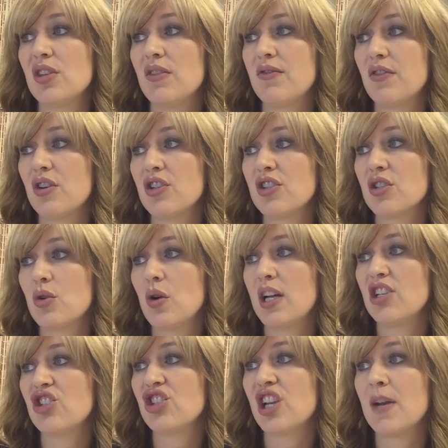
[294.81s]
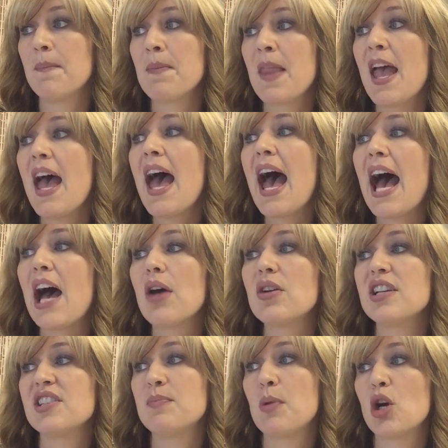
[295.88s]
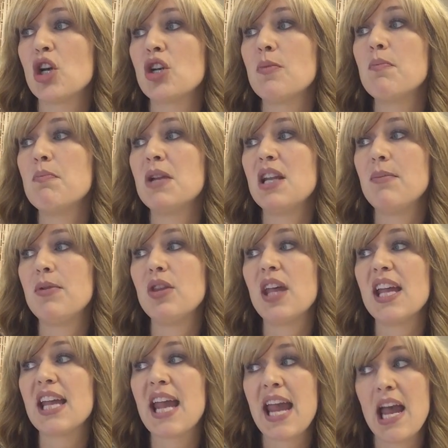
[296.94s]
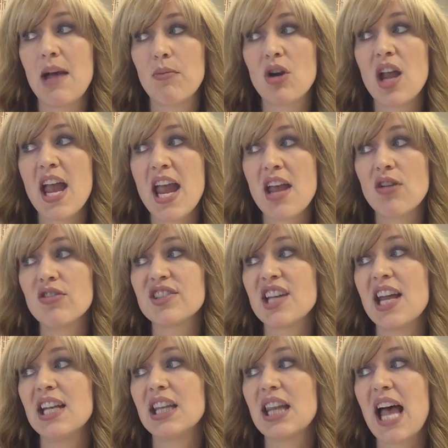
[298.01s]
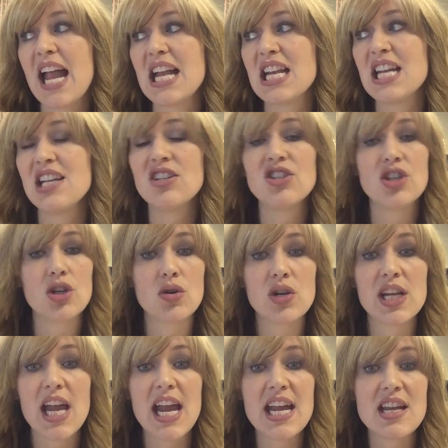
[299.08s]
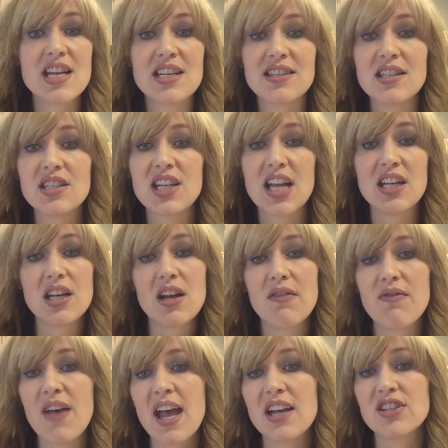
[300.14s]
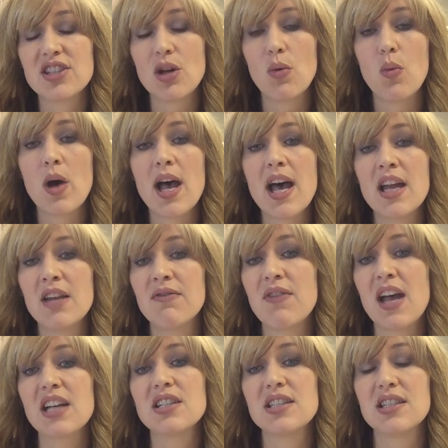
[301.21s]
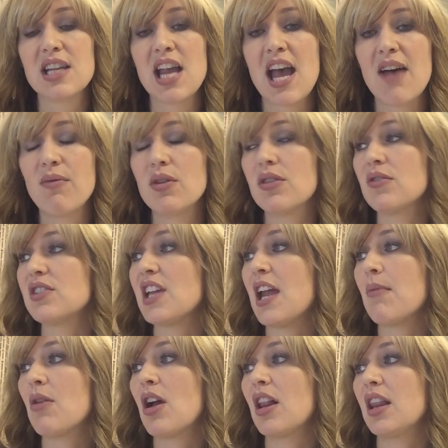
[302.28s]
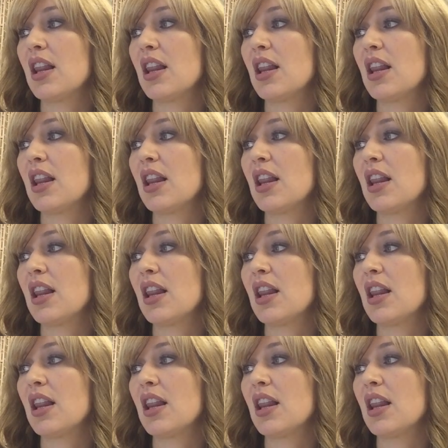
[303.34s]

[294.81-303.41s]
So the first question, How does Burton manipulate camera angles and lighting to create his intended effect? So what effect does he have with those camera